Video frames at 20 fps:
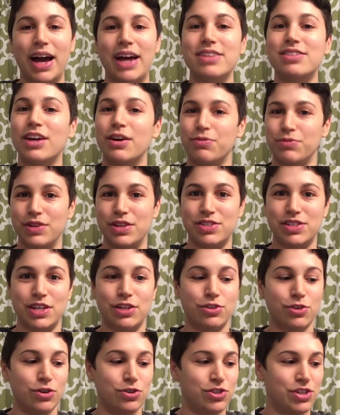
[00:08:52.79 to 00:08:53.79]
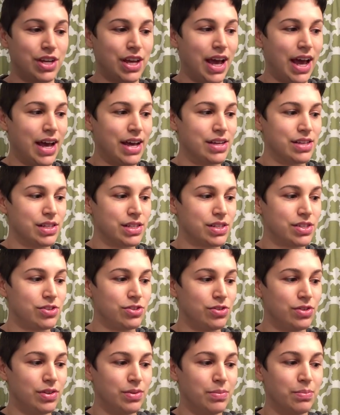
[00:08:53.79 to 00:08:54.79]
I definitely see Tushy
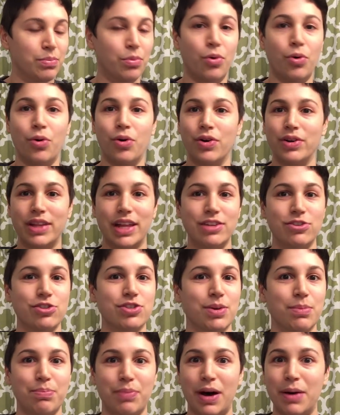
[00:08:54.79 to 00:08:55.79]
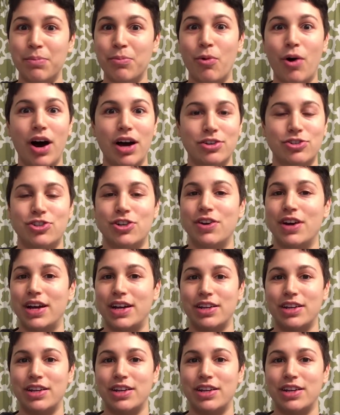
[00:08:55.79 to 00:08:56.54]
as more than just a bum washer.